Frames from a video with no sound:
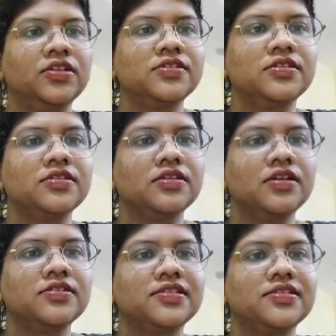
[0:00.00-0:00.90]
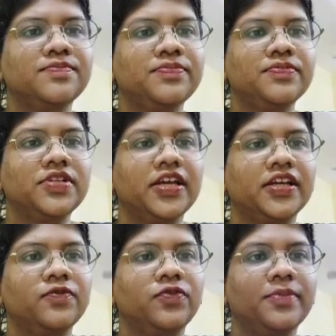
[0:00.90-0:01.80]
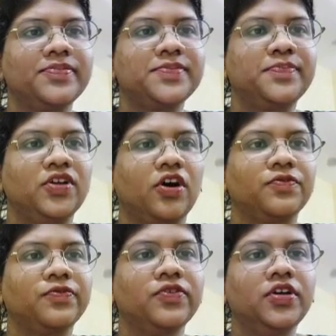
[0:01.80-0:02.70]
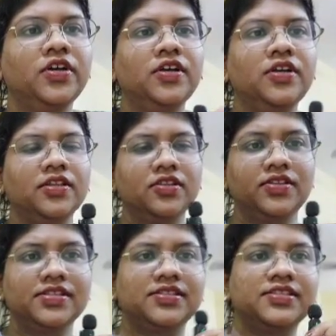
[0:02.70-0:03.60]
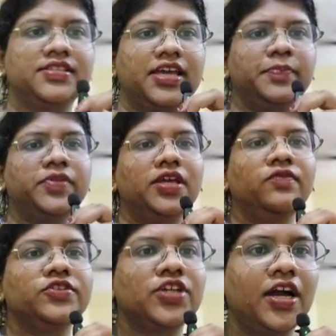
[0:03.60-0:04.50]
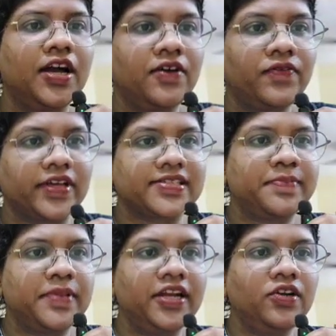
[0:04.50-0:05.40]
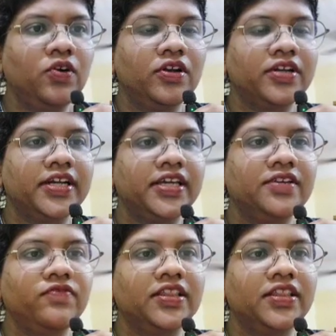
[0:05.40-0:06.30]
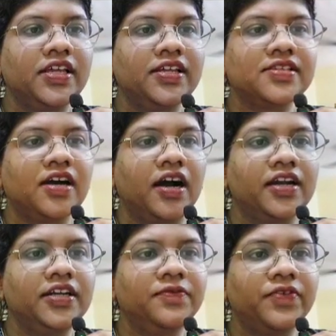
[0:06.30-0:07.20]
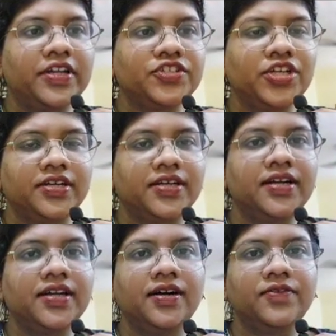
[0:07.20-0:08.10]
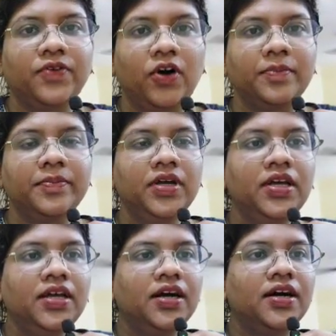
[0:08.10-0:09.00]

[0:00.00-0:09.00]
Now this is taken from Spirov. So this is the same thing which I have explained already. When there is an undifferentiated form,